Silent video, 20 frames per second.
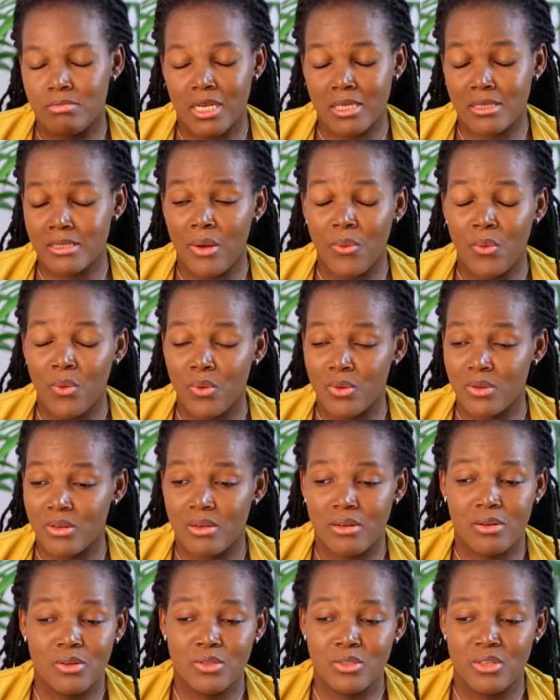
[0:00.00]
Makes a whole
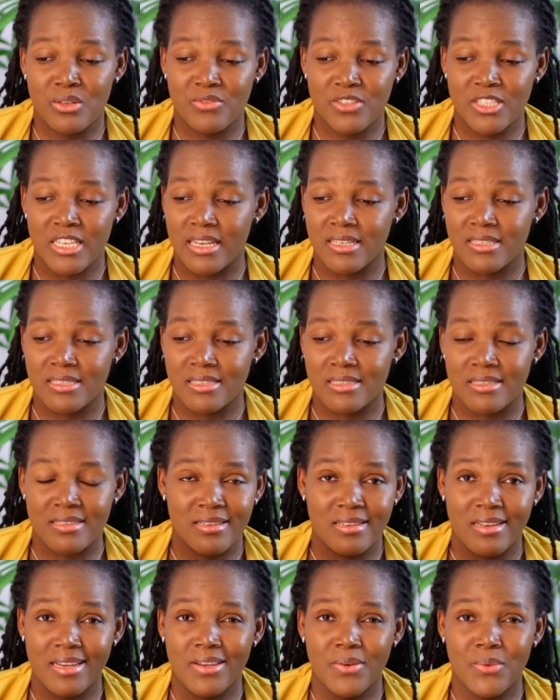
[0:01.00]
lot of sense,
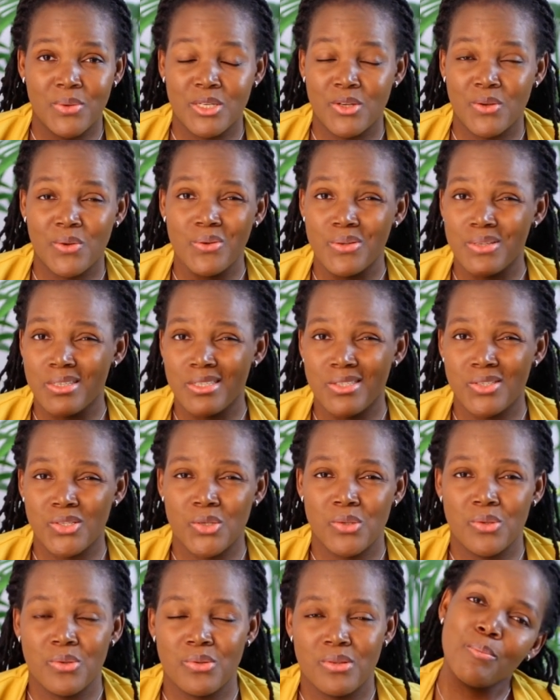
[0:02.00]
like when you go
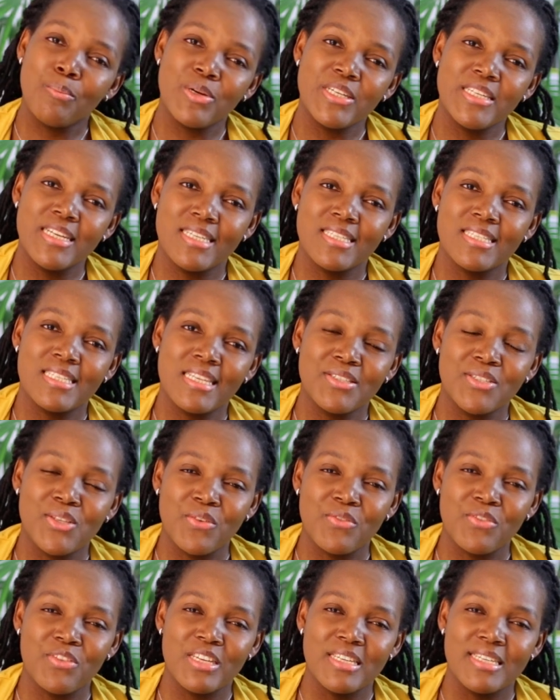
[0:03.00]
into modern sense
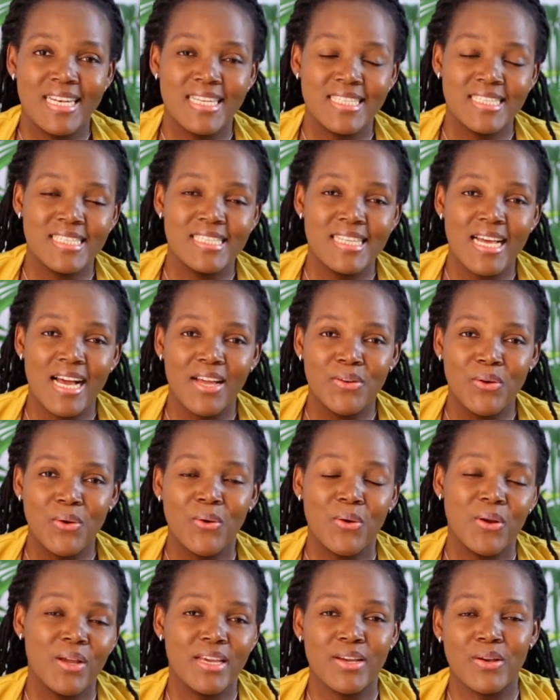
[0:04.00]
of it, less than
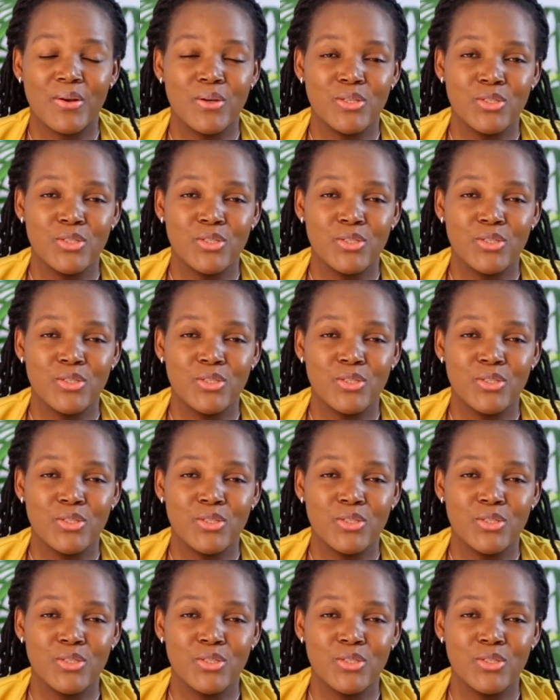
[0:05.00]
or equal